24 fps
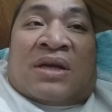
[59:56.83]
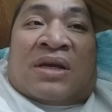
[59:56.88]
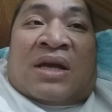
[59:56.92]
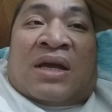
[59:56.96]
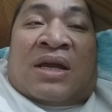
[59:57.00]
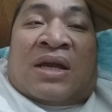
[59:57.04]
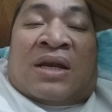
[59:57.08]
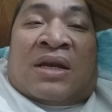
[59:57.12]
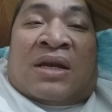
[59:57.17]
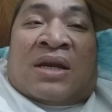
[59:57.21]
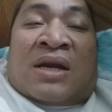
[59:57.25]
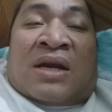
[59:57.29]

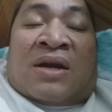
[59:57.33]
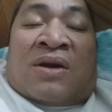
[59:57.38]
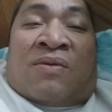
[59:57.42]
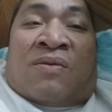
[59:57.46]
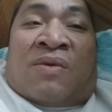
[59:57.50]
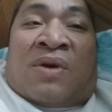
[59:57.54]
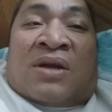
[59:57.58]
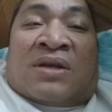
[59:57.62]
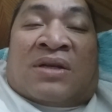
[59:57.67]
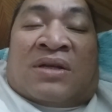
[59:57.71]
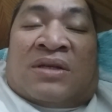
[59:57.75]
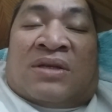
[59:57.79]
And I don't
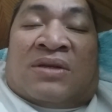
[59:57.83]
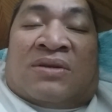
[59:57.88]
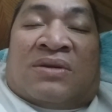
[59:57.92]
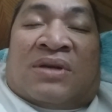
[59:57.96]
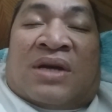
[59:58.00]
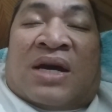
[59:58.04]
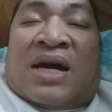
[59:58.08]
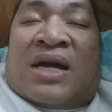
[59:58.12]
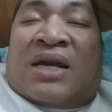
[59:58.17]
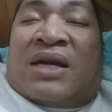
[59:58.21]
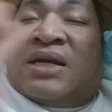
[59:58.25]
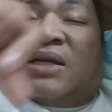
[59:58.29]
want to do
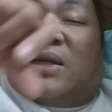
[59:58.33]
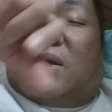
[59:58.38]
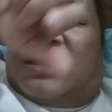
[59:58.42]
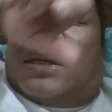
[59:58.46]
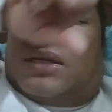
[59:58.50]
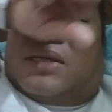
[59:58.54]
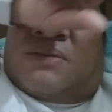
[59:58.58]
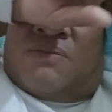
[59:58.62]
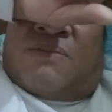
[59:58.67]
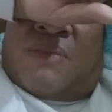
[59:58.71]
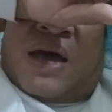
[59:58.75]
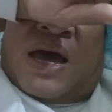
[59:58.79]
that. It's
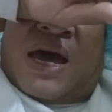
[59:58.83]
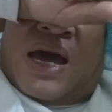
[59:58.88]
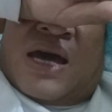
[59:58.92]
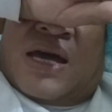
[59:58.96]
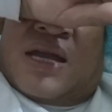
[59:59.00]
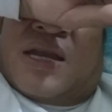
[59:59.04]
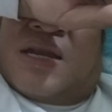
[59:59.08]
just bad.